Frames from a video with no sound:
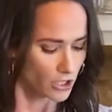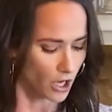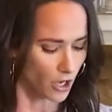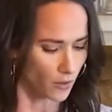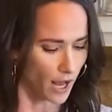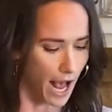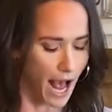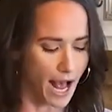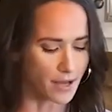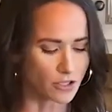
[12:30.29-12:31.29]
So
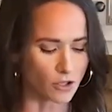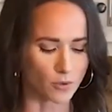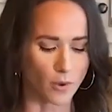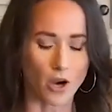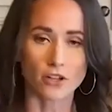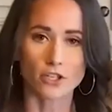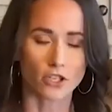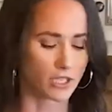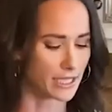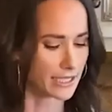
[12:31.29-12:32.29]
I took part of the
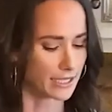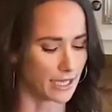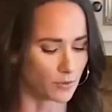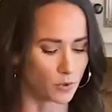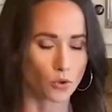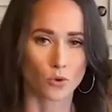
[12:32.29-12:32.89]
cookies and let them